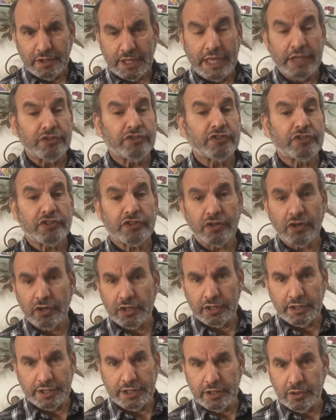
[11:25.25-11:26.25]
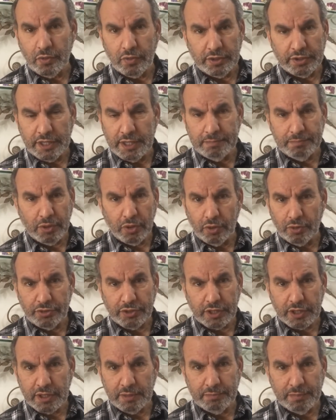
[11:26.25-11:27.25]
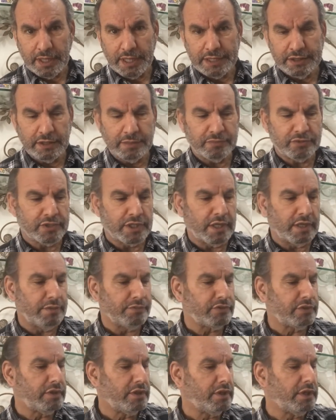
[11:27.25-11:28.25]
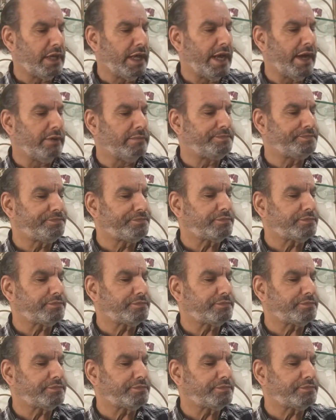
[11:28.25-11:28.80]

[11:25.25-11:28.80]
and certainly when they both combine themselves. Now,